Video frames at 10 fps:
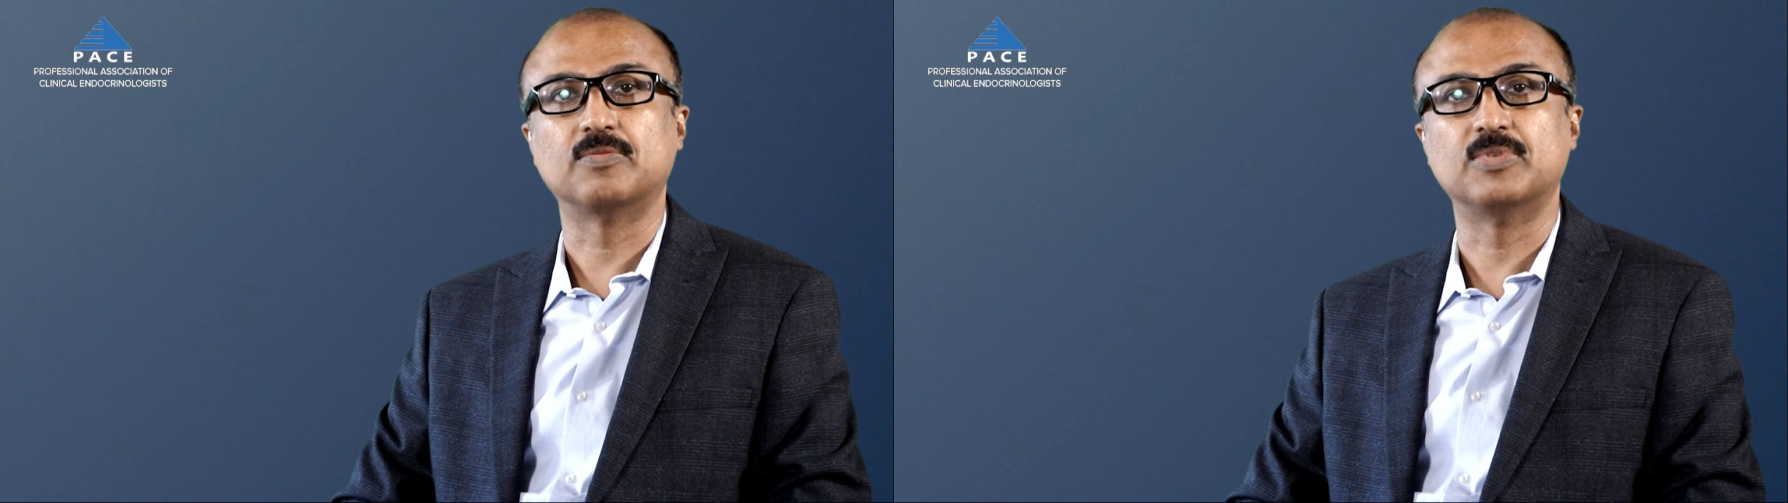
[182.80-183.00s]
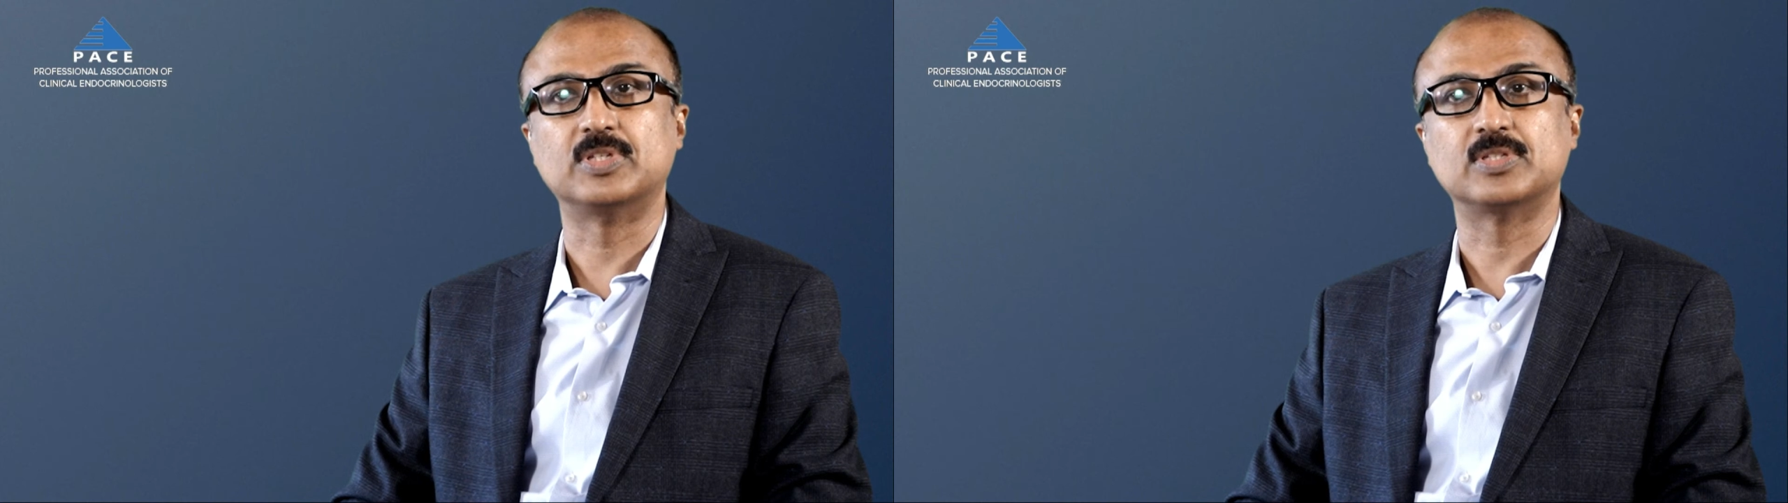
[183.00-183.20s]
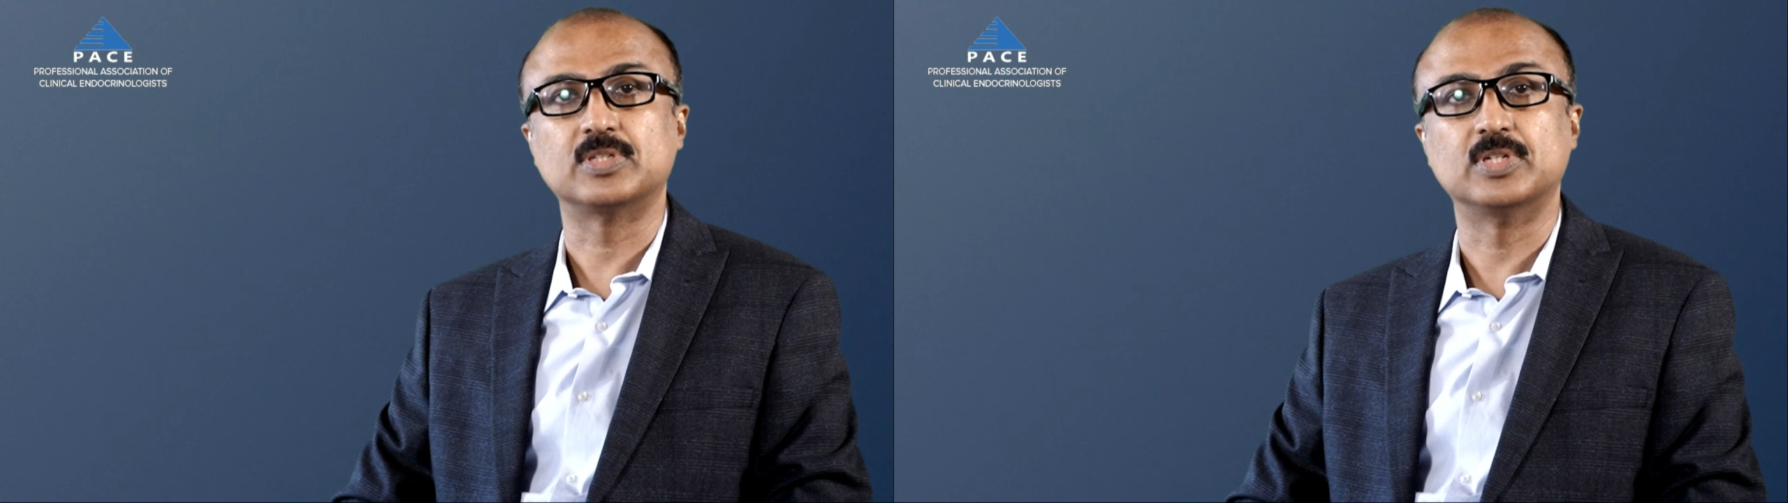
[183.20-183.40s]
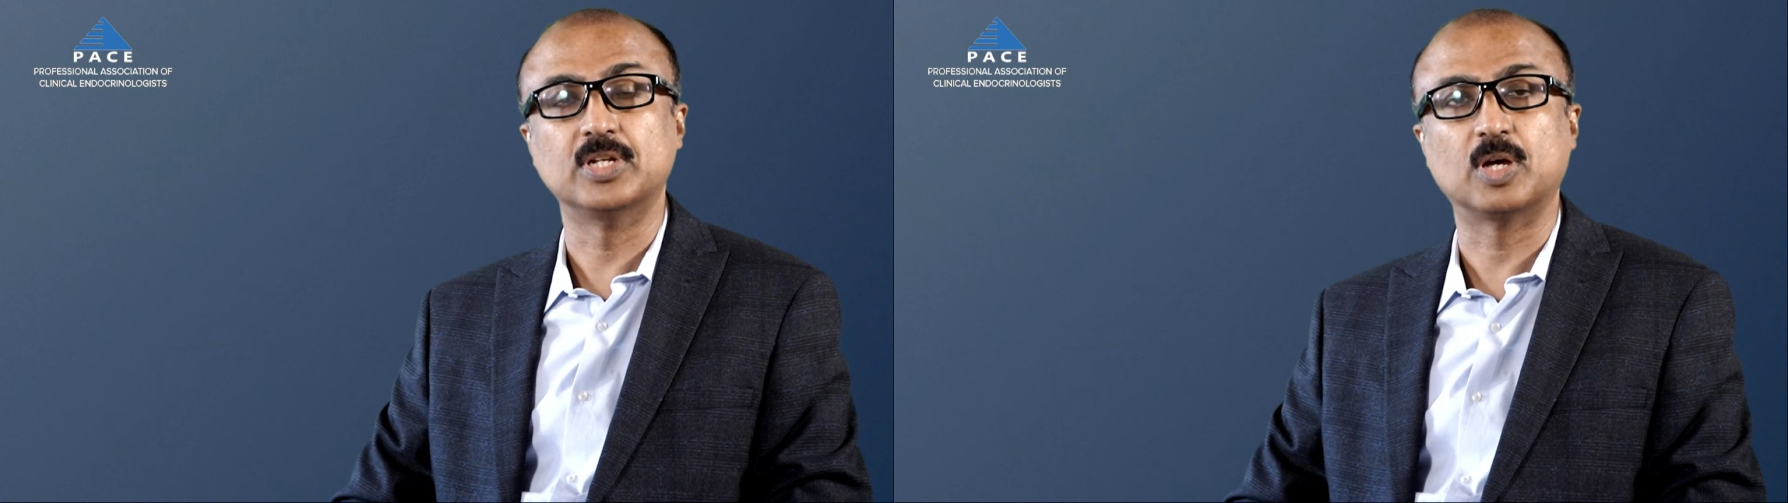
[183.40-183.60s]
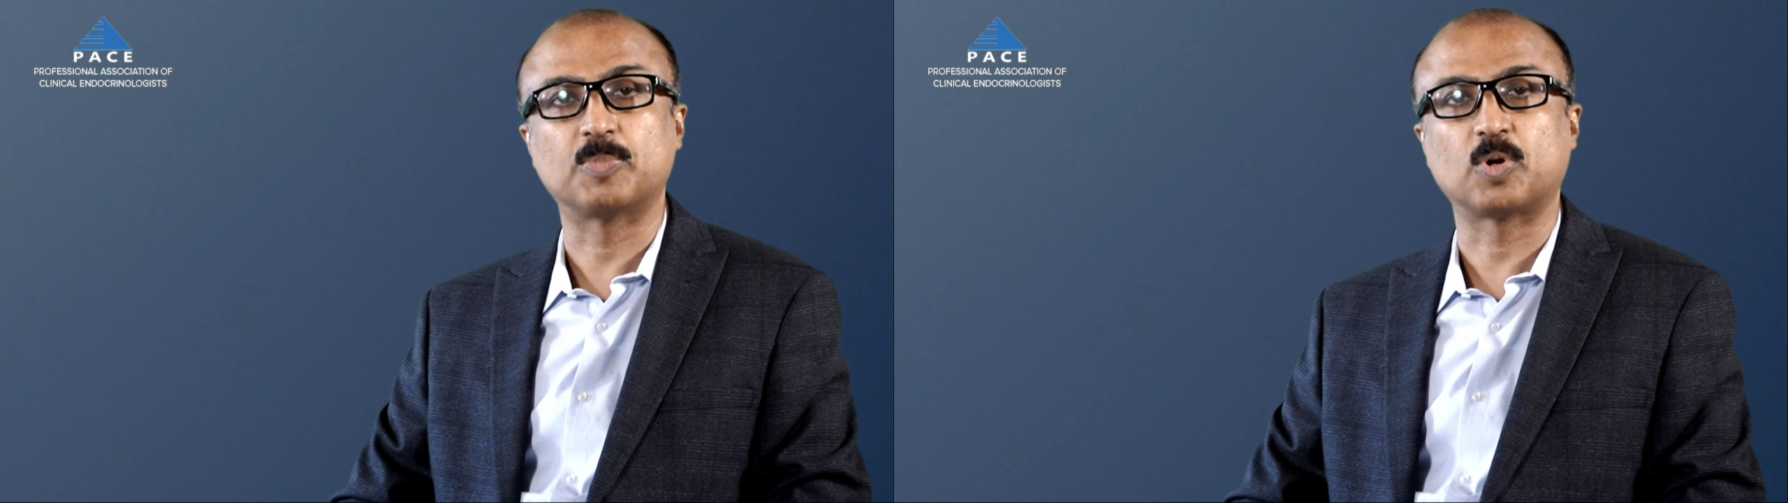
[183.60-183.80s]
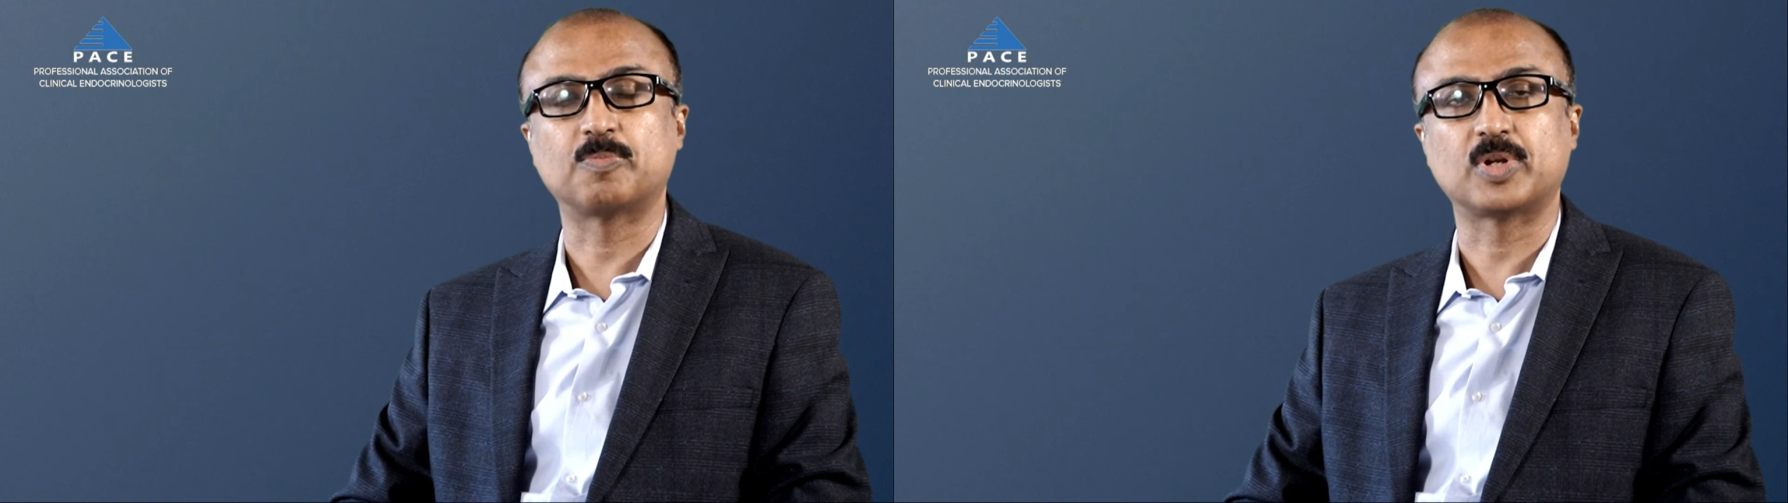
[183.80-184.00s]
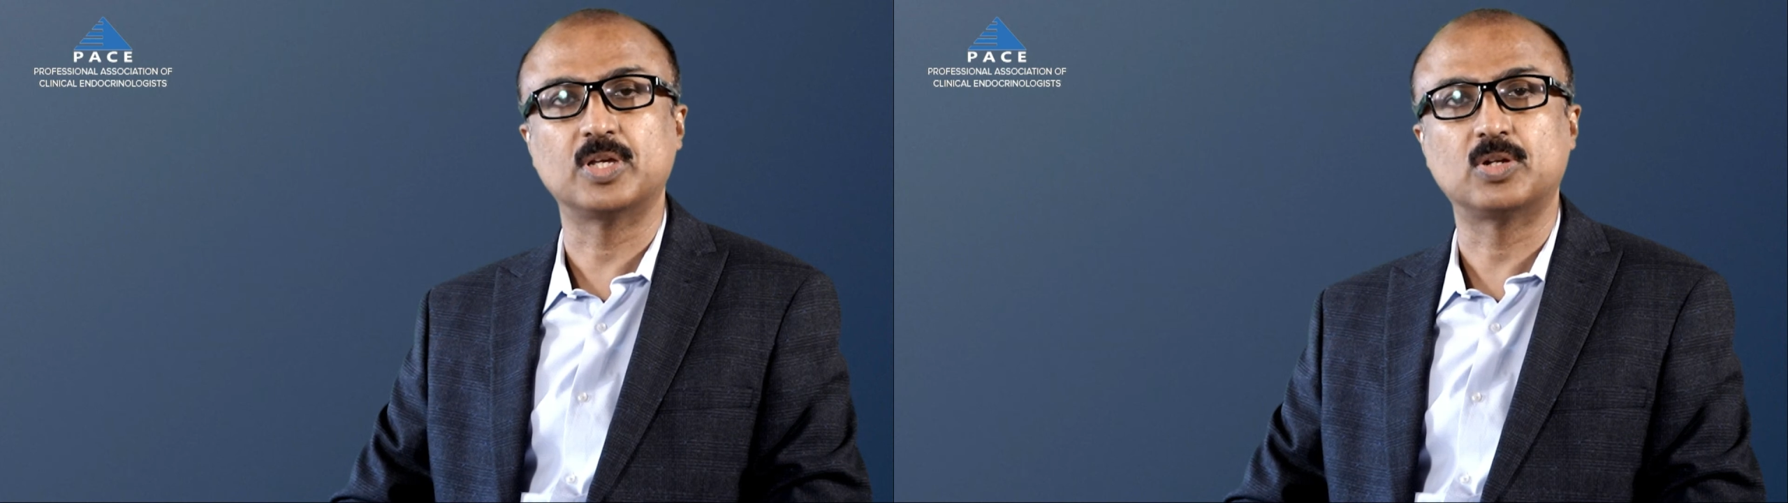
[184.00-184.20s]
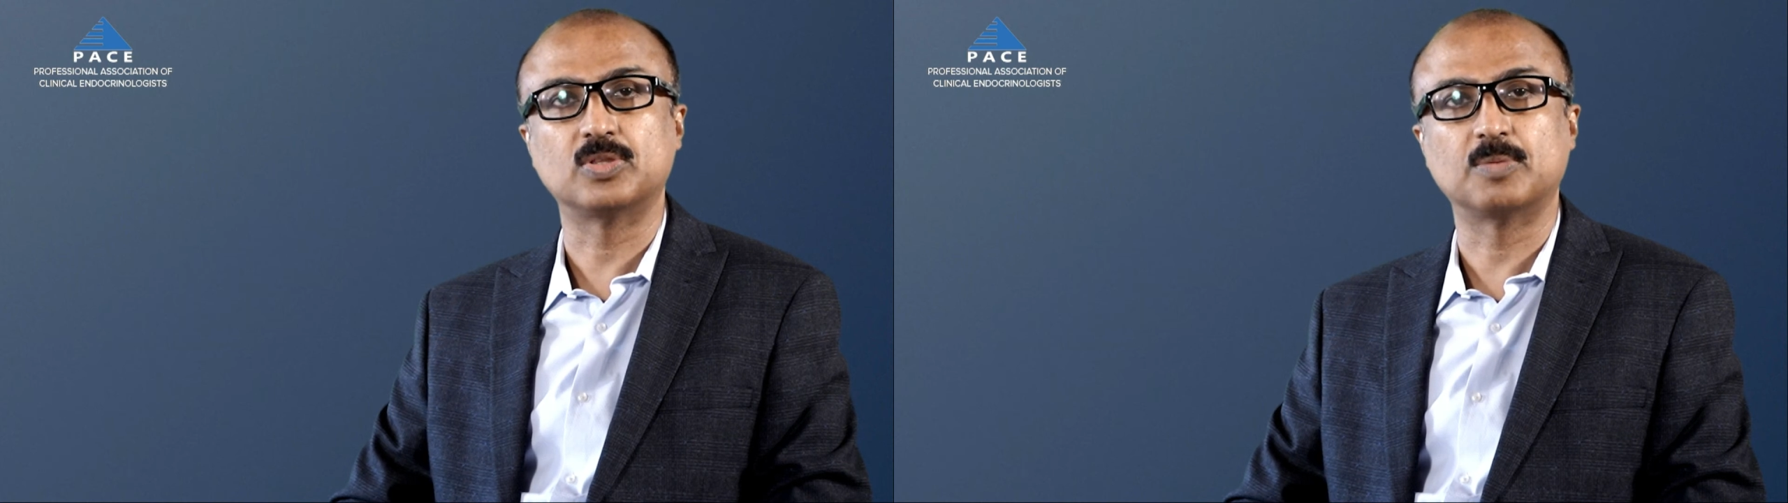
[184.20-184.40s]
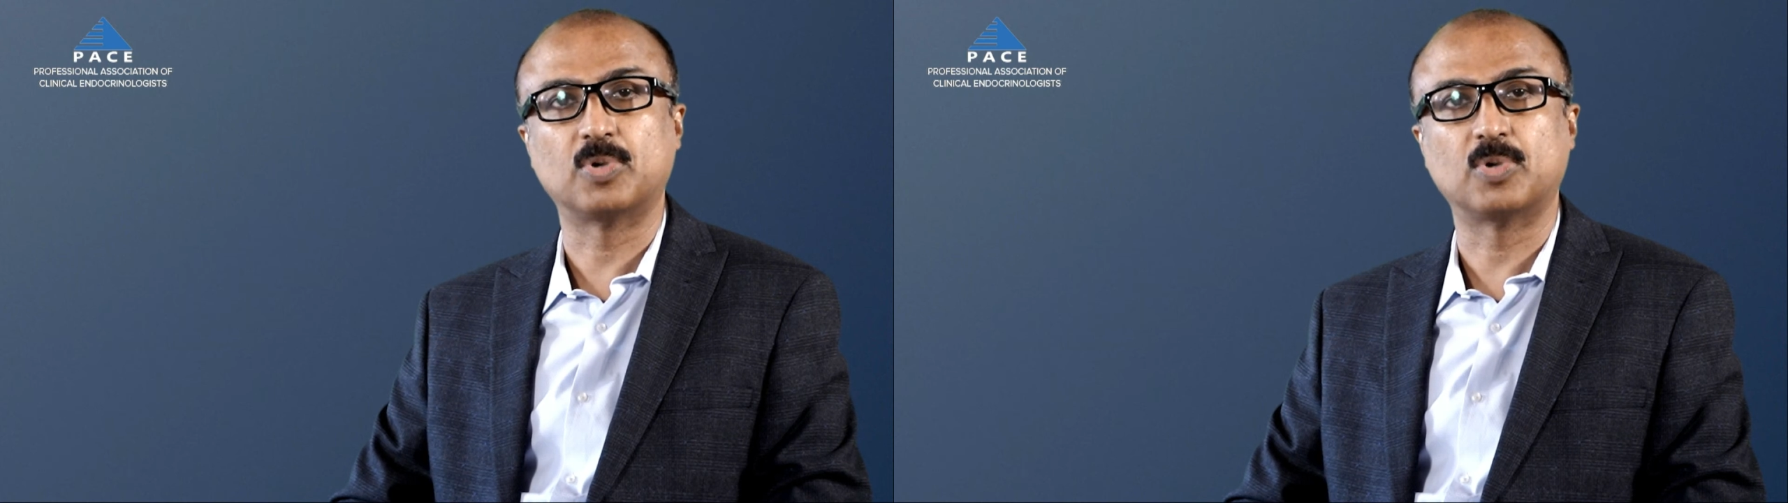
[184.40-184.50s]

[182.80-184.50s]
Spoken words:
which is inappropriate to the